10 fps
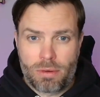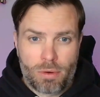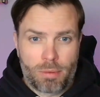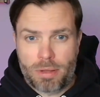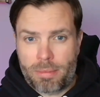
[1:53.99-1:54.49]

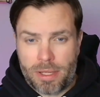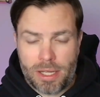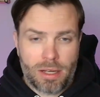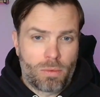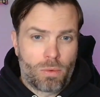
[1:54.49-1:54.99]
or
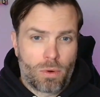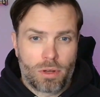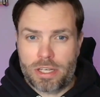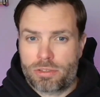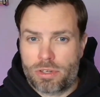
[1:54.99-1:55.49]
plumbing, or
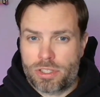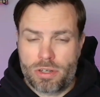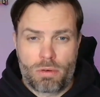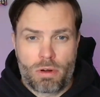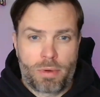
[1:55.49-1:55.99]
electrician,
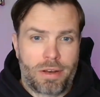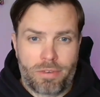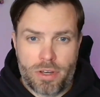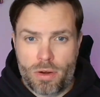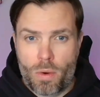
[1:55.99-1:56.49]
or whatever
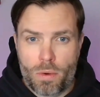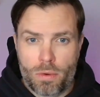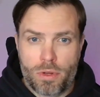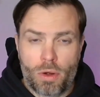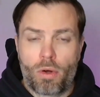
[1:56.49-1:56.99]

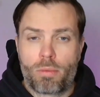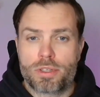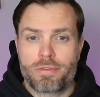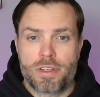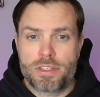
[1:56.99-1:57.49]
your home
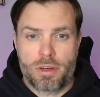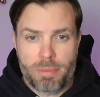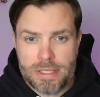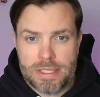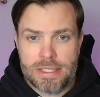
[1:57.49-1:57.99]
service or your
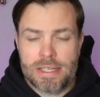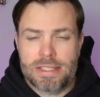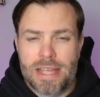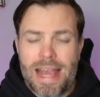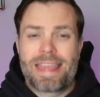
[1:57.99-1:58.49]
business is,